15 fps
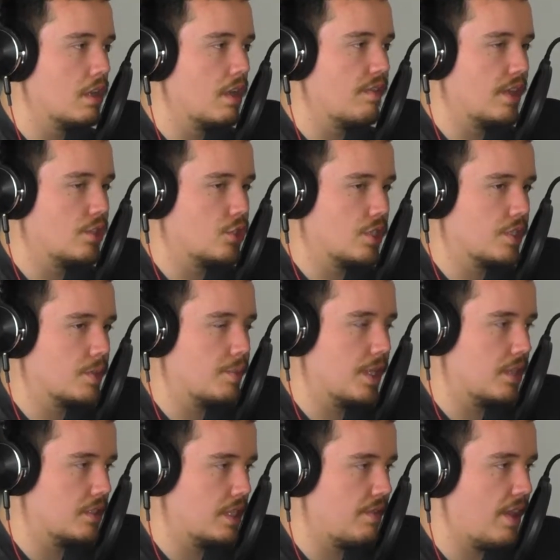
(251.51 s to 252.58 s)
Avengers
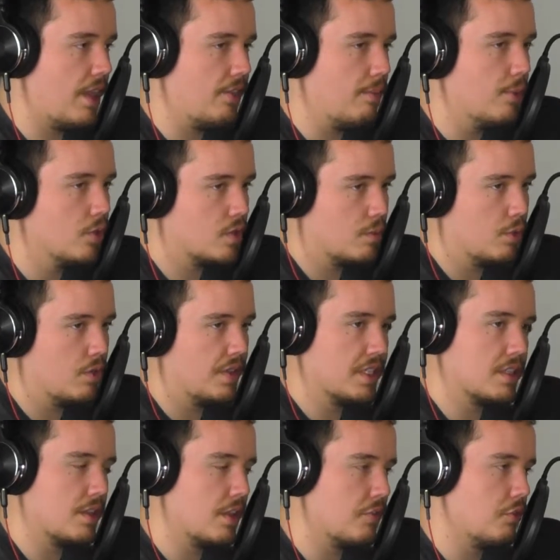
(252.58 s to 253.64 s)
because they've had the most
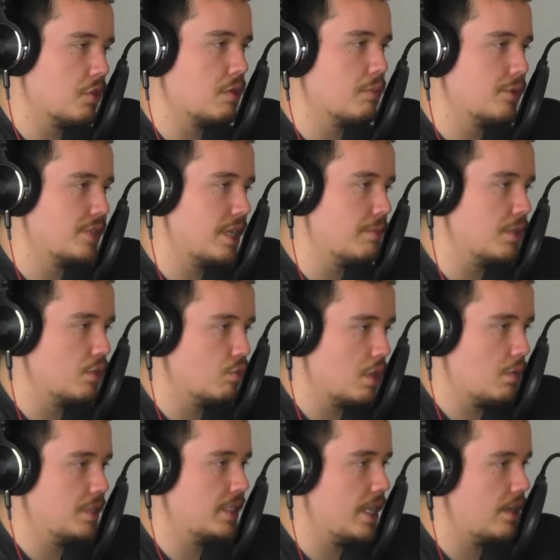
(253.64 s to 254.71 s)
movies and therefore the most time to grow
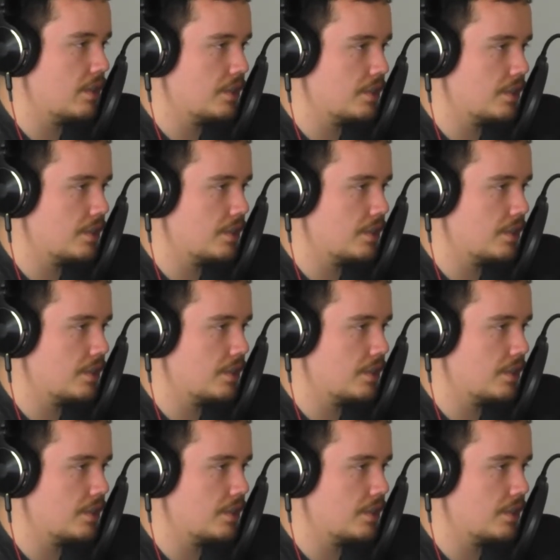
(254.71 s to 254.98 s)
as characters.